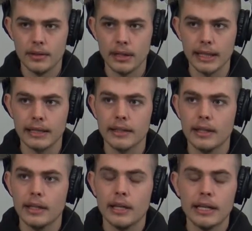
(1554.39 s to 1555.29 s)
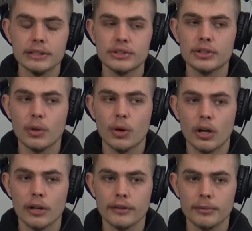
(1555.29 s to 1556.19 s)
Like, it's so
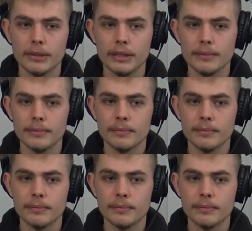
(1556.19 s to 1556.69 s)
hard for me to,